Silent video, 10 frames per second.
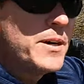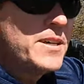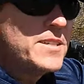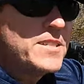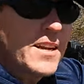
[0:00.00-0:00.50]

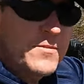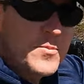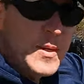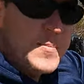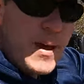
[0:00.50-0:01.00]
But it's
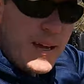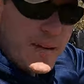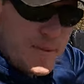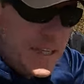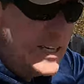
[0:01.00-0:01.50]
time for me to
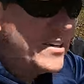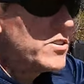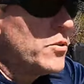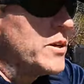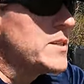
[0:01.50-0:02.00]
pack up the
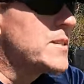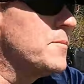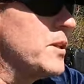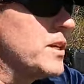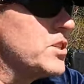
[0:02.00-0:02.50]
gear and go get
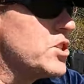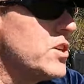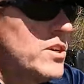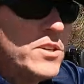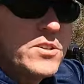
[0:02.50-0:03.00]
some lunch.